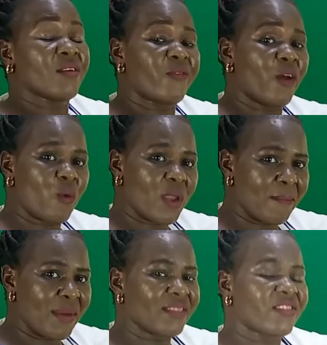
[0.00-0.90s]
The
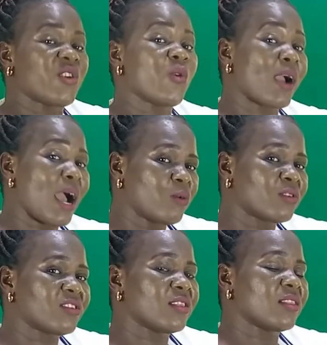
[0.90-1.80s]
following month you
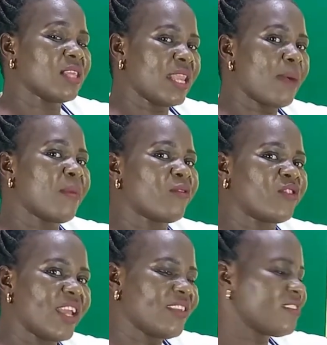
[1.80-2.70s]
count the number
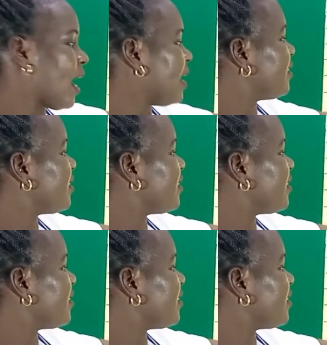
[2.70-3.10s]
of days and